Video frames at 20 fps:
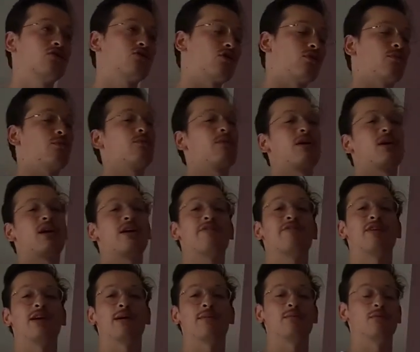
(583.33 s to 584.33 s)
So
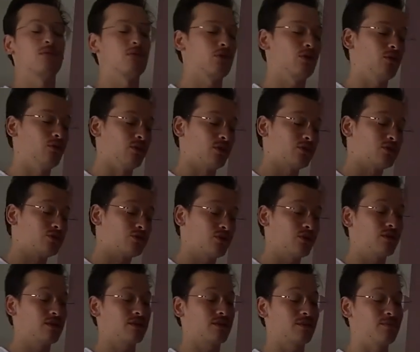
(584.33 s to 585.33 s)
if I'm going to
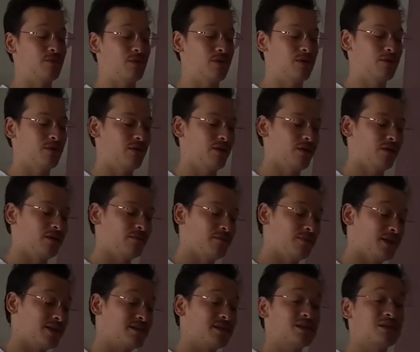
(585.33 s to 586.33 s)
start a
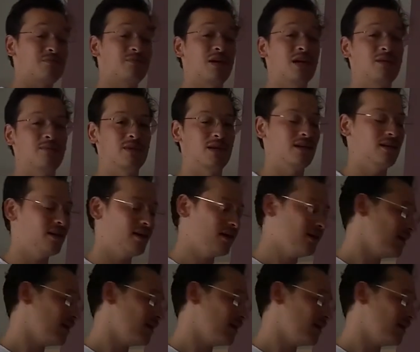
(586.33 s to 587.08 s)
business maybe